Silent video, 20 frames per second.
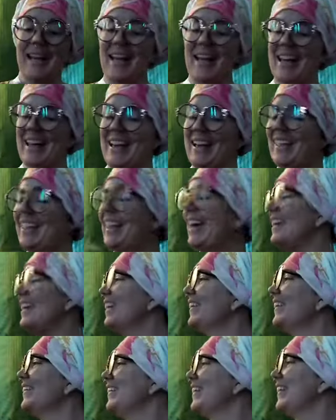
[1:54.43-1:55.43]
they
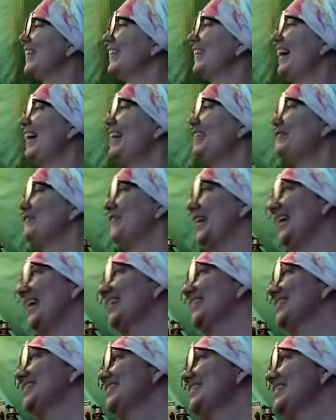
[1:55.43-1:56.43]
don't look like
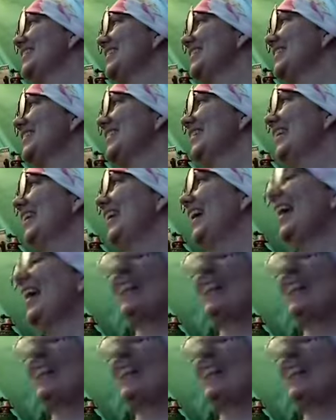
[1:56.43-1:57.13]
fingers. They do too.